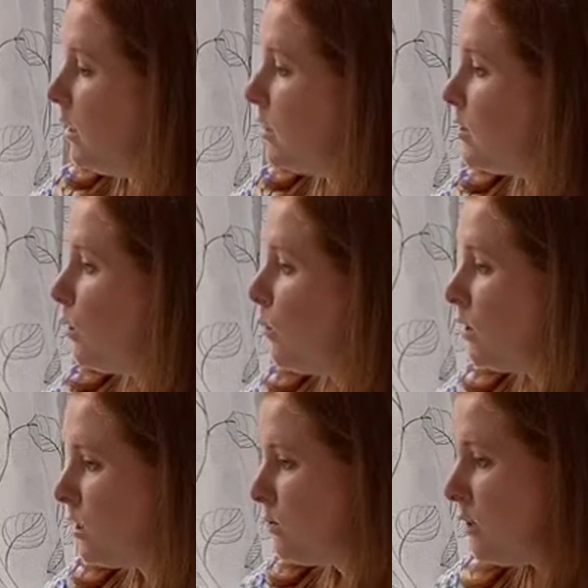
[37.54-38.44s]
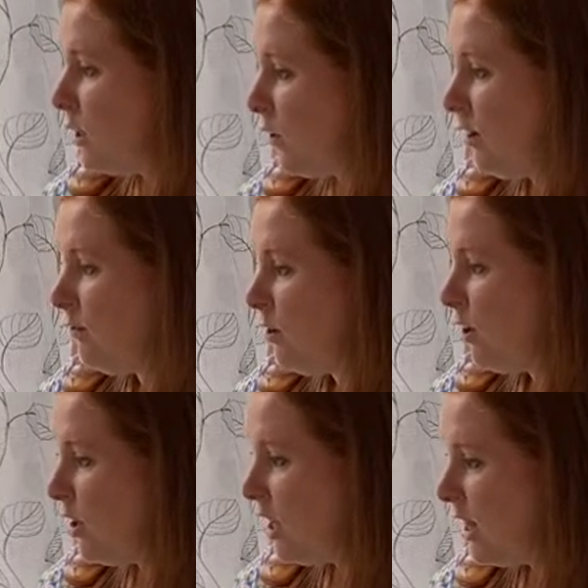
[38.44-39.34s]
So we're just really grateful
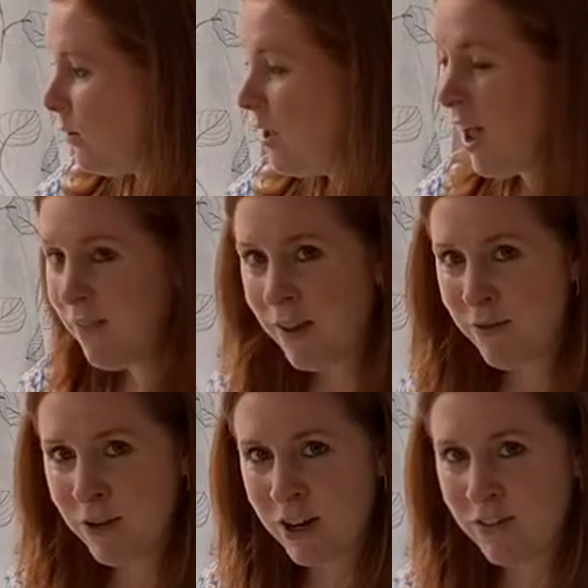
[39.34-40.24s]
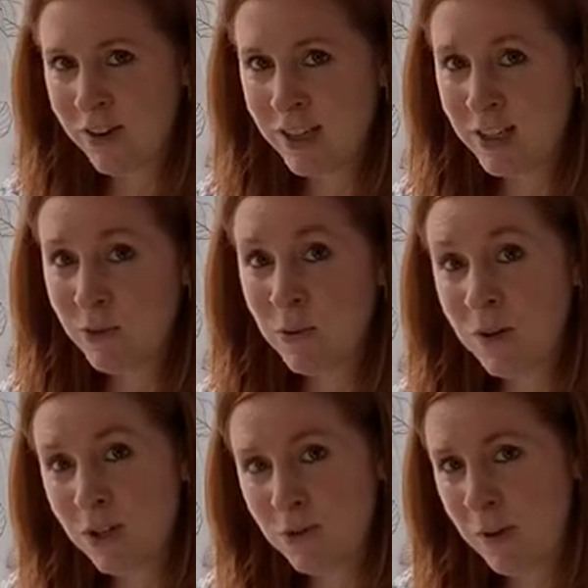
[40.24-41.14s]
that we have that forgiveness, so when we
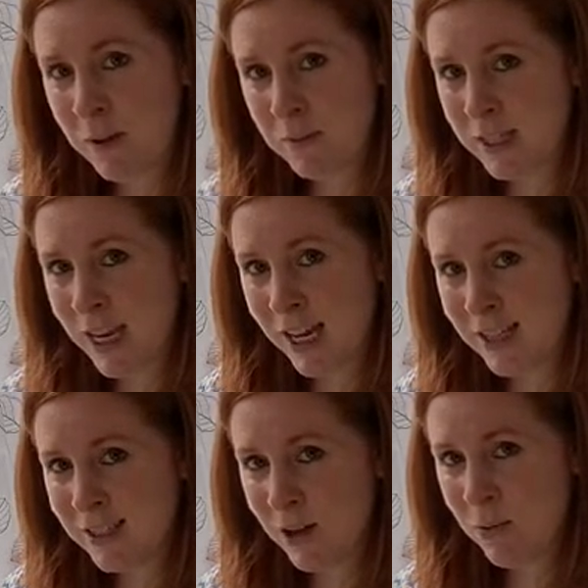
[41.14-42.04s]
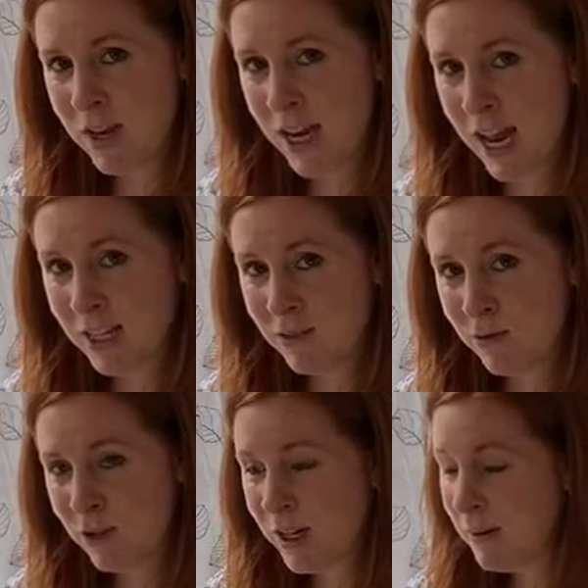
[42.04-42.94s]
do make mistakes that we can ask
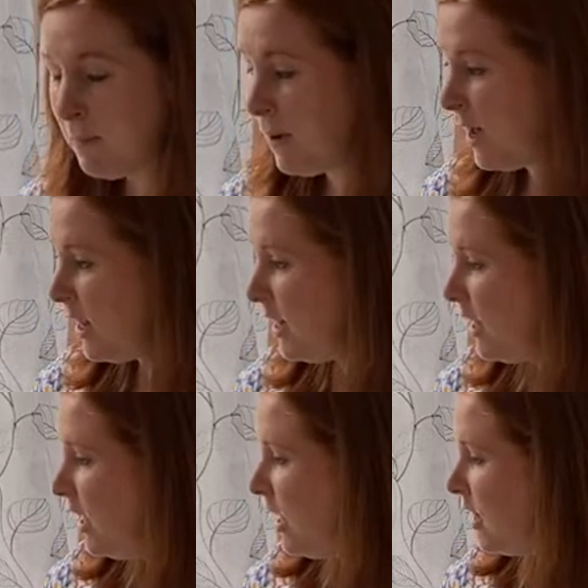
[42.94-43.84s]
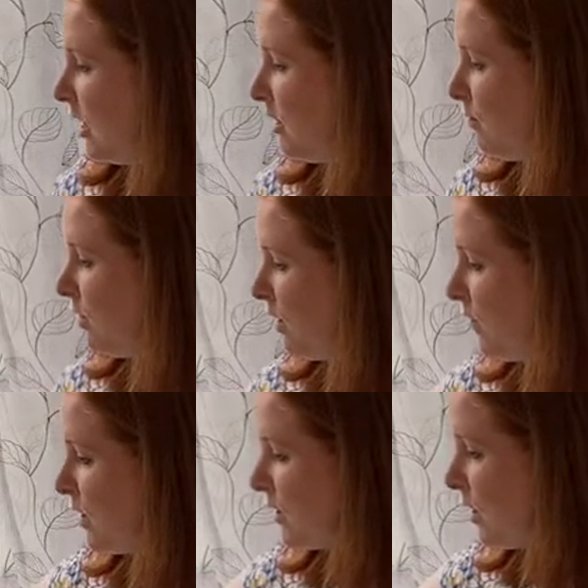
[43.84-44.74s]
for it, but that the
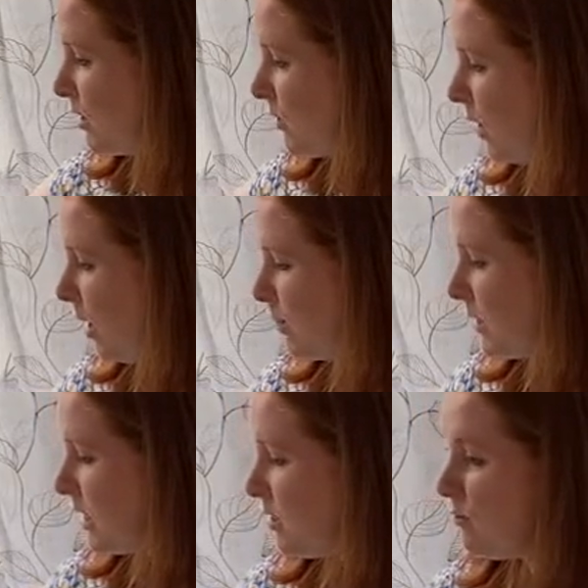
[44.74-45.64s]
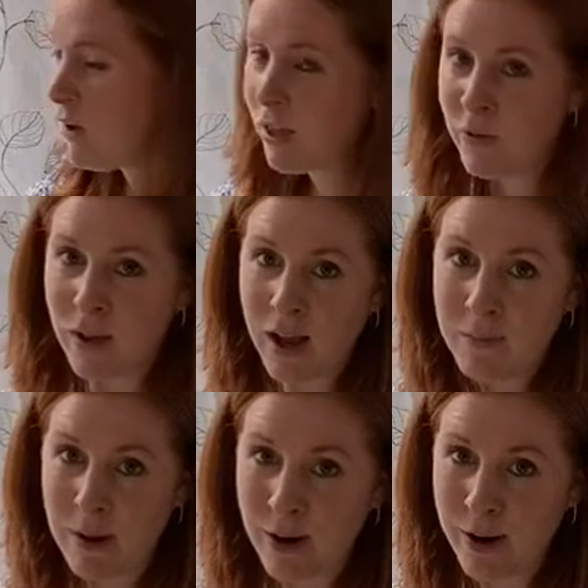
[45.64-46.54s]
forgiveness also helps us to follow God
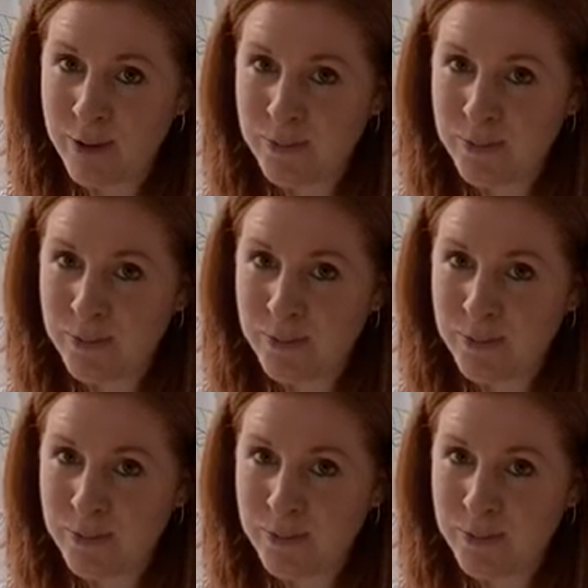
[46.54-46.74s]
better.